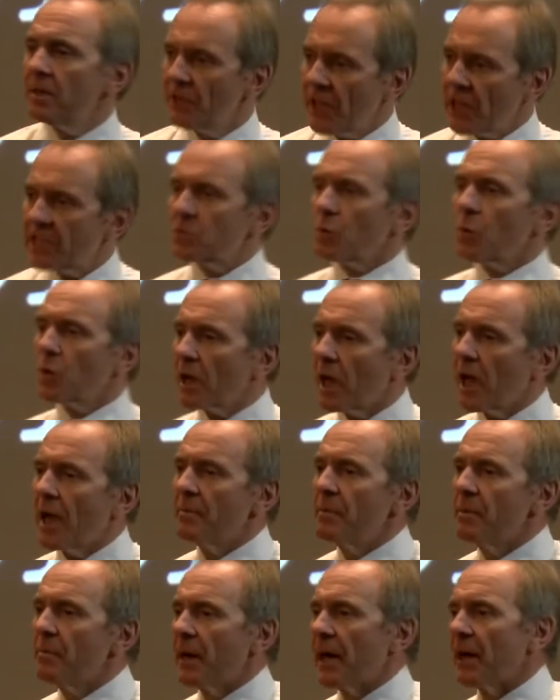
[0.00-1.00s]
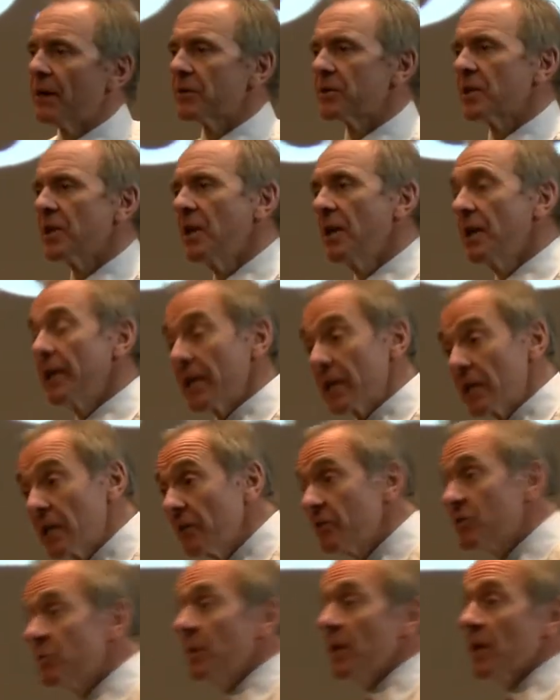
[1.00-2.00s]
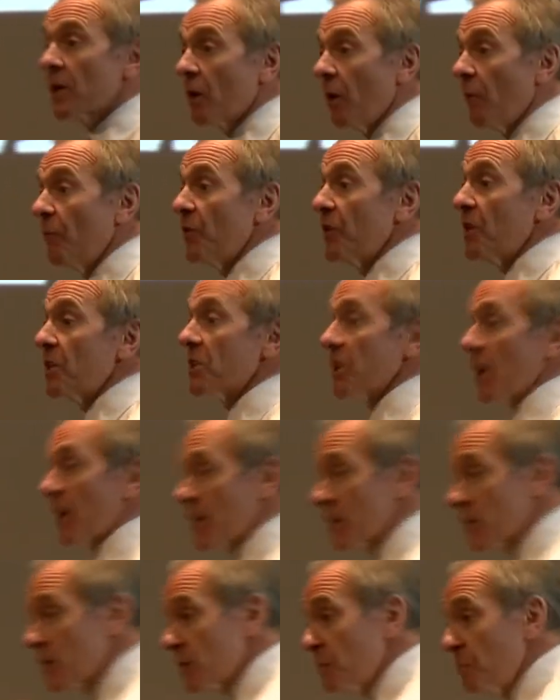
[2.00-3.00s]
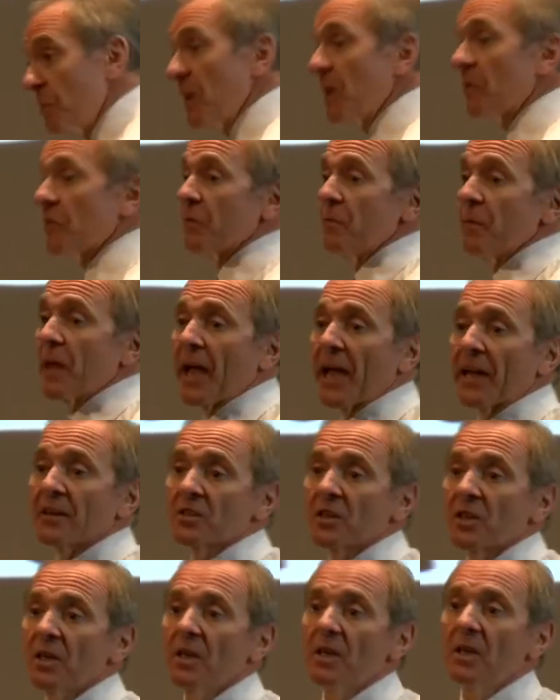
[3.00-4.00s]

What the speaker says: That's what I'm about. It gives me a confidence I can speak from that.